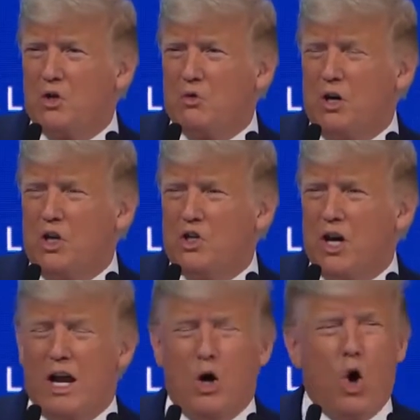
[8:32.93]
has
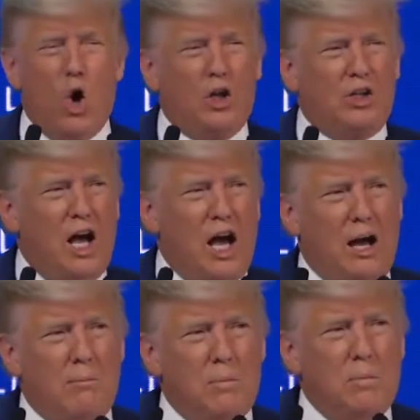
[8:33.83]
reached an
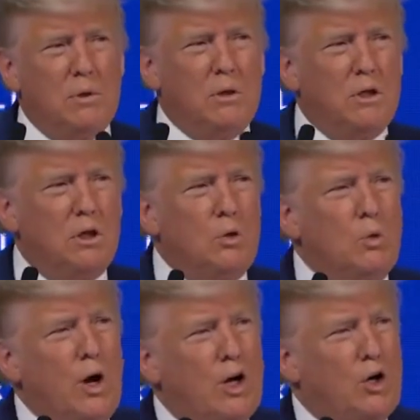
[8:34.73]
all-time
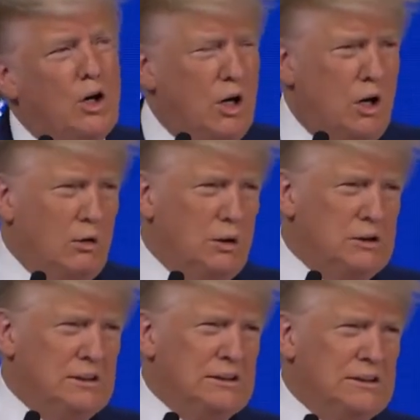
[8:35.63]
record low.